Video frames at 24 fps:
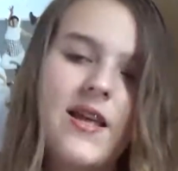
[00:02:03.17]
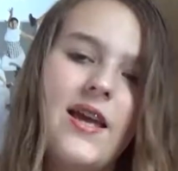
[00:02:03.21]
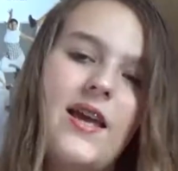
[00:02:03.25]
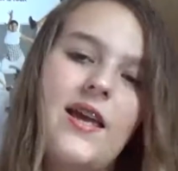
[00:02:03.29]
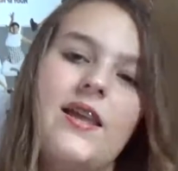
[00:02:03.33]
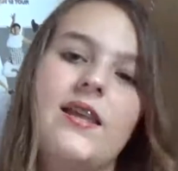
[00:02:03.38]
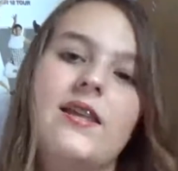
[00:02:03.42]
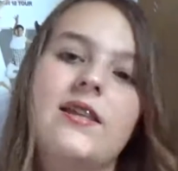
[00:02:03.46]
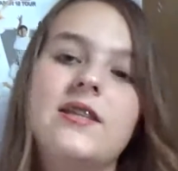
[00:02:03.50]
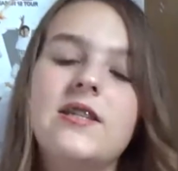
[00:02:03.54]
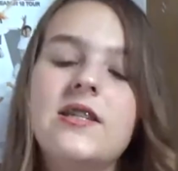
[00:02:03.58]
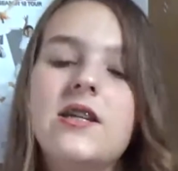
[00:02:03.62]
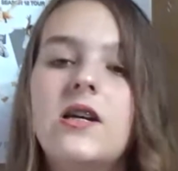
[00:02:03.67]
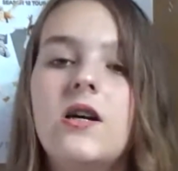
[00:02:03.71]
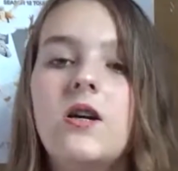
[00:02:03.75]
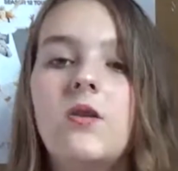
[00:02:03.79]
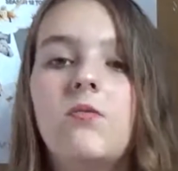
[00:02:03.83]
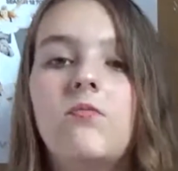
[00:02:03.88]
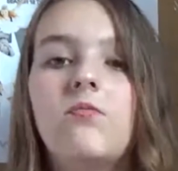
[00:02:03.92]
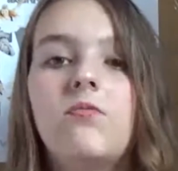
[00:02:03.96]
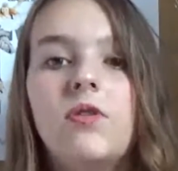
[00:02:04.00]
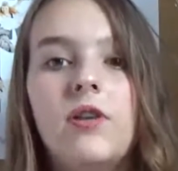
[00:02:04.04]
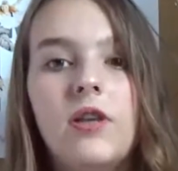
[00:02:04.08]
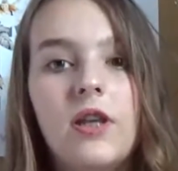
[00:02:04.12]
And
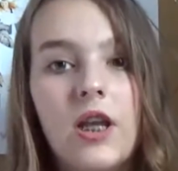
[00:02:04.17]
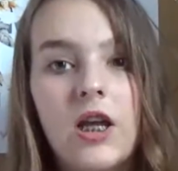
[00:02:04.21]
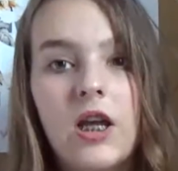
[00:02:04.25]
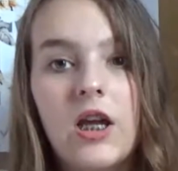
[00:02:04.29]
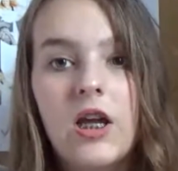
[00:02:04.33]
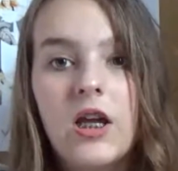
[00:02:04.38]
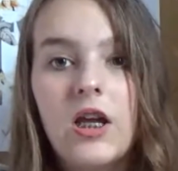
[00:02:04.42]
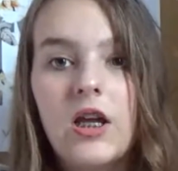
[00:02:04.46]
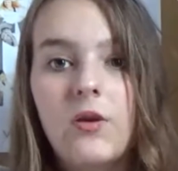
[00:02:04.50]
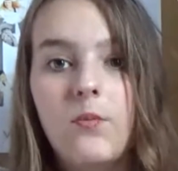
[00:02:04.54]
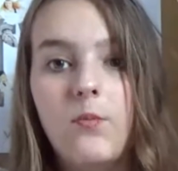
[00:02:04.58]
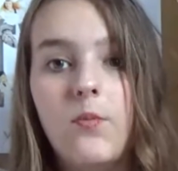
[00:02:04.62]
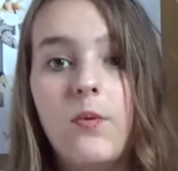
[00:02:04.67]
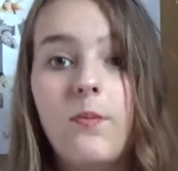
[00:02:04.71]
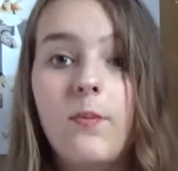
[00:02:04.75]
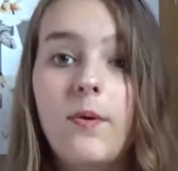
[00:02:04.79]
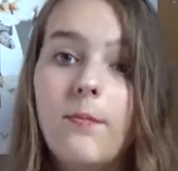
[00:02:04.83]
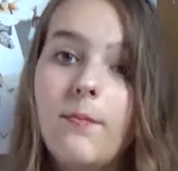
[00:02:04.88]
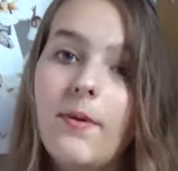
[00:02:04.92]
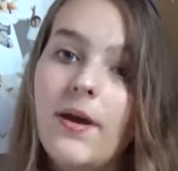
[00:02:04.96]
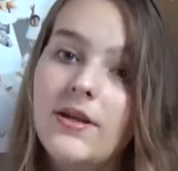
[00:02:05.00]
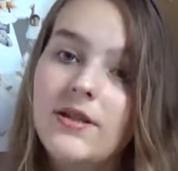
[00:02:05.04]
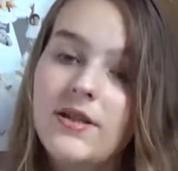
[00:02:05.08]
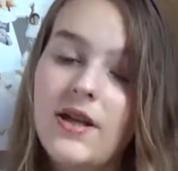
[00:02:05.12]
when we
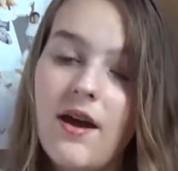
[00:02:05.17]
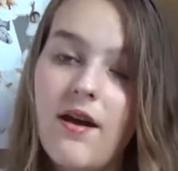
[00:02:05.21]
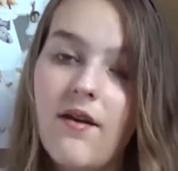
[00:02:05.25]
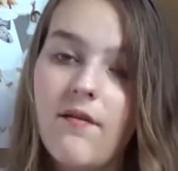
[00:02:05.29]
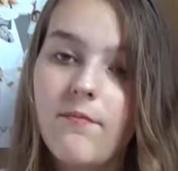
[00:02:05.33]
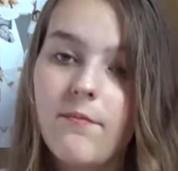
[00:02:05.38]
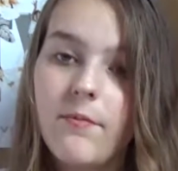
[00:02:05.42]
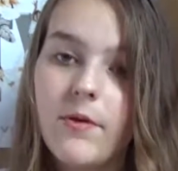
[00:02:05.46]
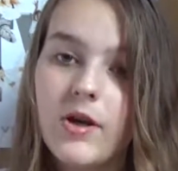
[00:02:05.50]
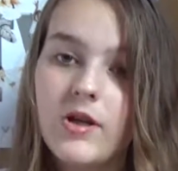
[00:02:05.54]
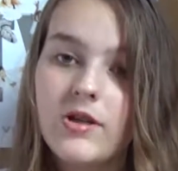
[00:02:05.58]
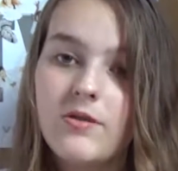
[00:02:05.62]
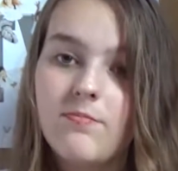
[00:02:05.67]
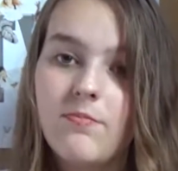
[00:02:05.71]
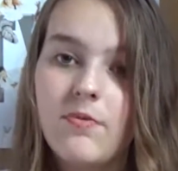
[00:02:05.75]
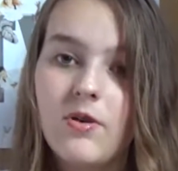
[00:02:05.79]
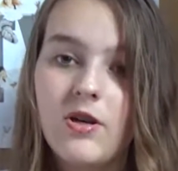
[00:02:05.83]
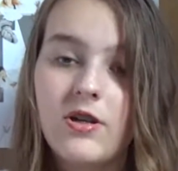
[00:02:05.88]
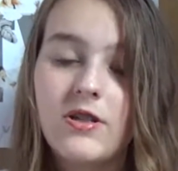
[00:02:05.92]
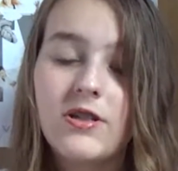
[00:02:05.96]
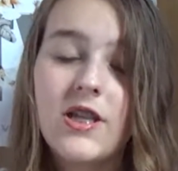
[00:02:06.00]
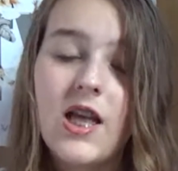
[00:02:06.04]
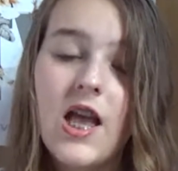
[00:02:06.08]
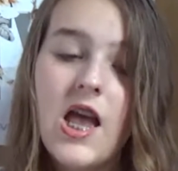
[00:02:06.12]
went back to Half Price
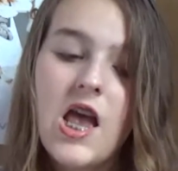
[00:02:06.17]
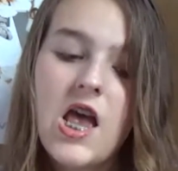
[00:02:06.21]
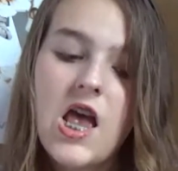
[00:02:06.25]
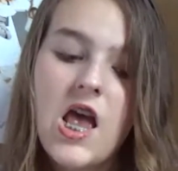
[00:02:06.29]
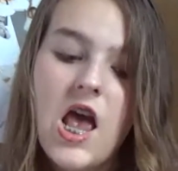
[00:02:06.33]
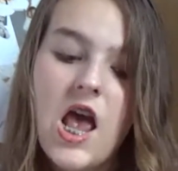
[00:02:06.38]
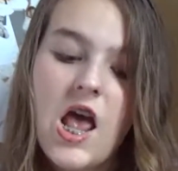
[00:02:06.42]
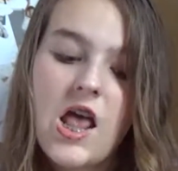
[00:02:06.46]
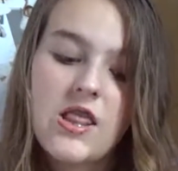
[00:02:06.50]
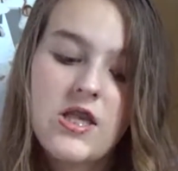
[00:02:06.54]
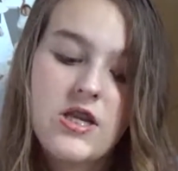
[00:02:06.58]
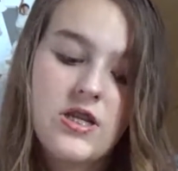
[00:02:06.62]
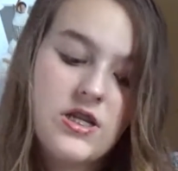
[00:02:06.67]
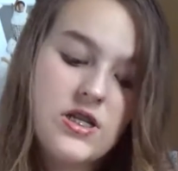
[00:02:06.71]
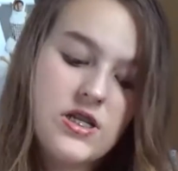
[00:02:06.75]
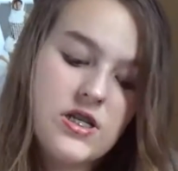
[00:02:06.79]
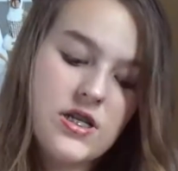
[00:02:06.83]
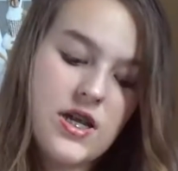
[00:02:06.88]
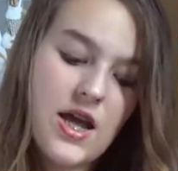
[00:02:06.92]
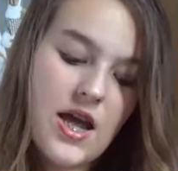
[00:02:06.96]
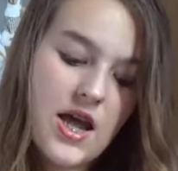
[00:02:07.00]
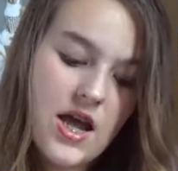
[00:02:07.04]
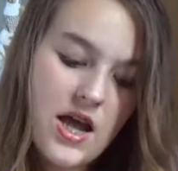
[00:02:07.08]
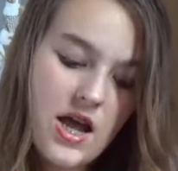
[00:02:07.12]
Books, and they didn't
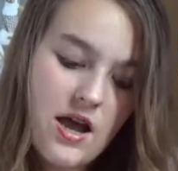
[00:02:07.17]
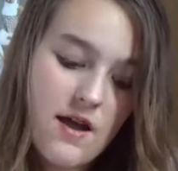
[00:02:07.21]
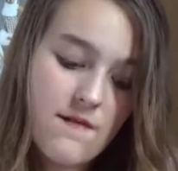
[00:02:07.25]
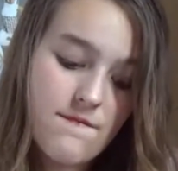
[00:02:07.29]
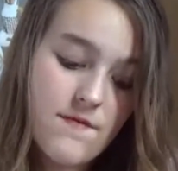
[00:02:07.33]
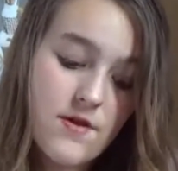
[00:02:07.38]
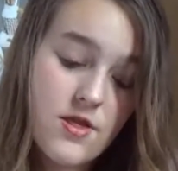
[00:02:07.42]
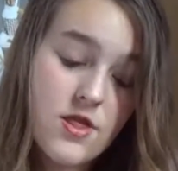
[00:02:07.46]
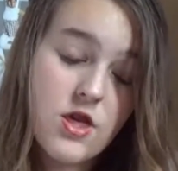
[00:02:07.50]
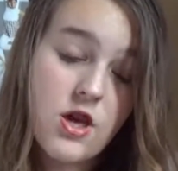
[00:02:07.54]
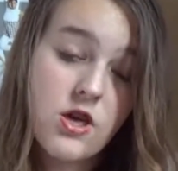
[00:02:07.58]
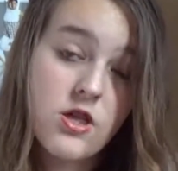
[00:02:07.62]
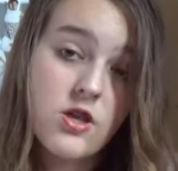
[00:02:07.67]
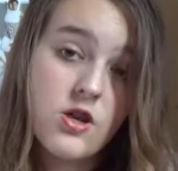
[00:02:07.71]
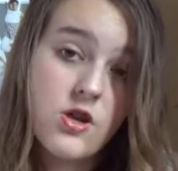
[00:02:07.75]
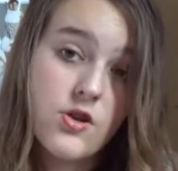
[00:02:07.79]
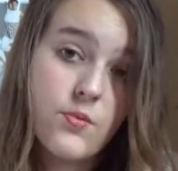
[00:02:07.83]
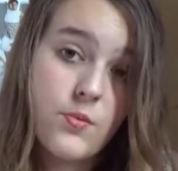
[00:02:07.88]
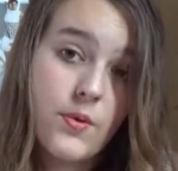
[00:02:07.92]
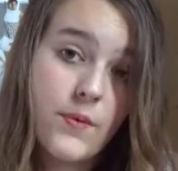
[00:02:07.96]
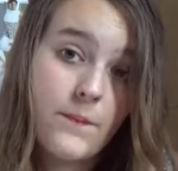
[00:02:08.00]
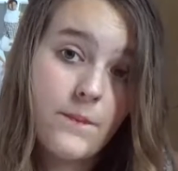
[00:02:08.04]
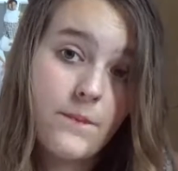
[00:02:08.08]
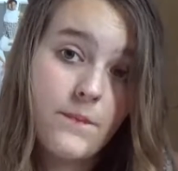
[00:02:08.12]
have the third
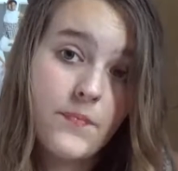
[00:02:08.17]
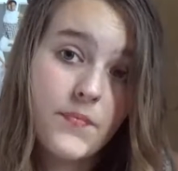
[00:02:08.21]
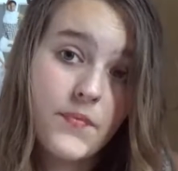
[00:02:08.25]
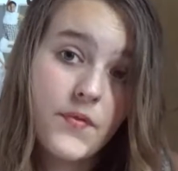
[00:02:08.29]
one.